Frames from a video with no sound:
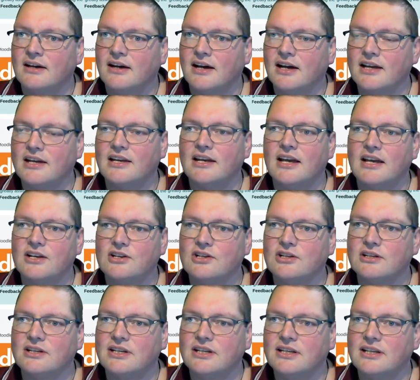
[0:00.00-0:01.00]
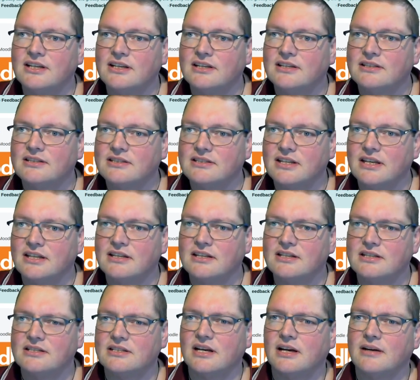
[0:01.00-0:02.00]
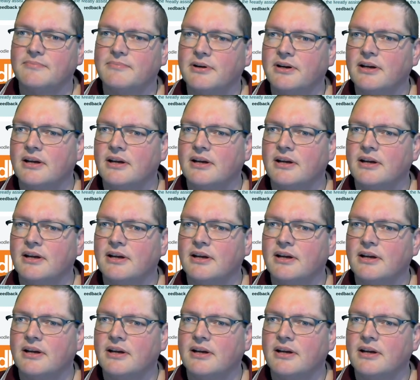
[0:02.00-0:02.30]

I can actually set these up,